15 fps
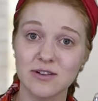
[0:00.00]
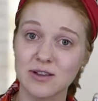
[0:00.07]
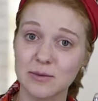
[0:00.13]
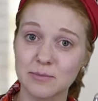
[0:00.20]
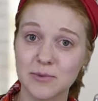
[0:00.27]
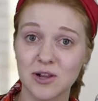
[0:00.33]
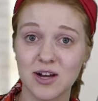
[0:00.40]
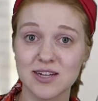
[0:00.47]

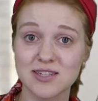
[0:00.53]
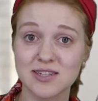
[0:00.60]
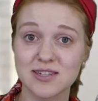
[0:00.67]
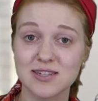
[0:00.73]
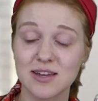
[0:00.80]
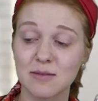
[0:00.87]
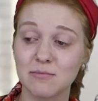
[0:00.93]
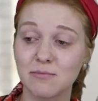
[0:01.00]
lip glosses
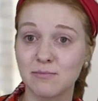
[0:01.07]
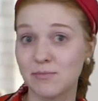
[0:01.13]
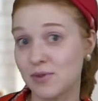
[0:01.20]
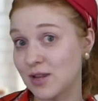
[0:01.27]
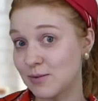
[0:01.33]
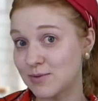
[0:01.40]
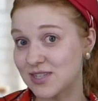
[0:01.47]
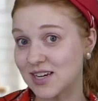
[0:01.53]
and
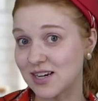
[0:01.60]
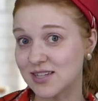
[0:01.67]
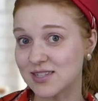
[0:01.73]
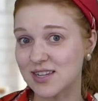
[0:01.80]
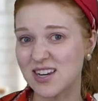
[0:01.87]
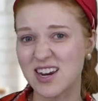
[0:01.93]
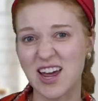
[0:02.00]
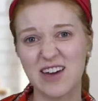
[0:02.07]
lipsticks
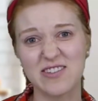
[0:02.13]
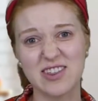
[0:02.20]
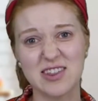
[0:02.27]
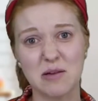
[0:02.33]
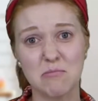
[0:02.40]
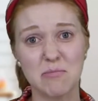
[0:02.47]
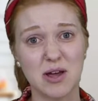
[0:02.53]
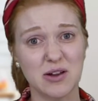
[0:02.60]
and having
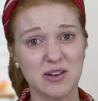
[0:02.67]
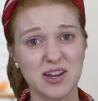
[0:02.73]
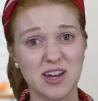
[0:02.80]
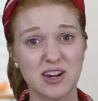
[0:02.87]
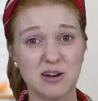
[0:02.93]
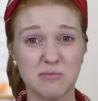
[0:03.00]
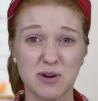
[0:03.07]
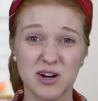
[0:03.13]
them melt in
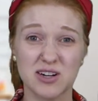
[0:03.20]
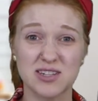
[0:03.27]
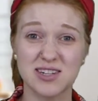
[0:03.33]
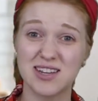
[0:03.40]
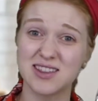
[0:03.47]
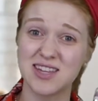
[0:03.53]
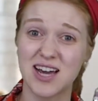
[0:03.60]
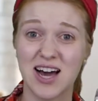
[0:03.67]
your purse
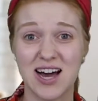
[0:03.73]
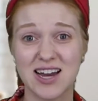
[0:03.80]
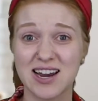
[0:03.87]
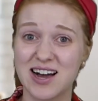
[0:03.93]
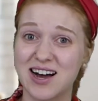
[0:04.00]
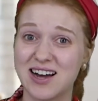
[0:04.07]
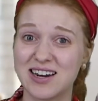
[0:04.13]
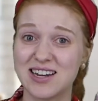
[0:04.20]
in the hot, hot